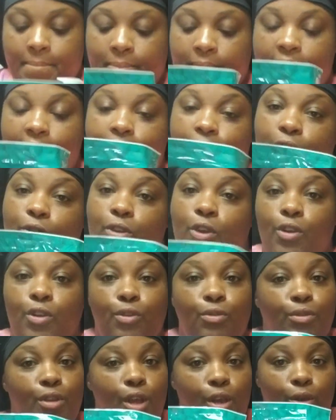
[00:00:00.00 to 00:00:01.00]
If you know, you
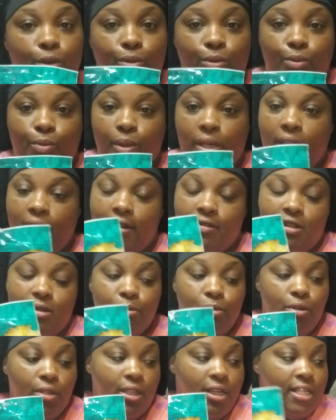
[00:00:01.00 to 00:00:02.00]
know, we love
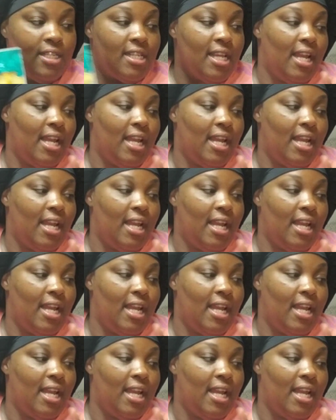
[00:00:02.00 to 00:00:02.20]
smoothies.